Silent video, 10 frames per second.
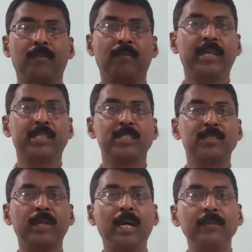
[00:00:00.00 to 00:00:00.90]
viruses
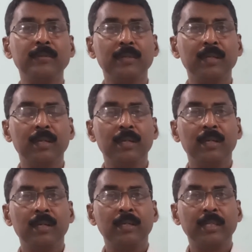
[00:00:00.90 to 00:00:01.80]
should have
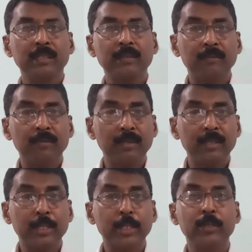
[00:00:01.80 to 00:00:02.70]

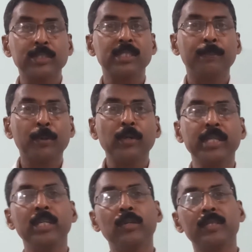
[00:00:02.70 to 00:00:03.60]
introduced the
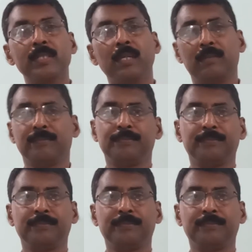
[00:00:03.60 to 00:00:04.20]
protein into the cell.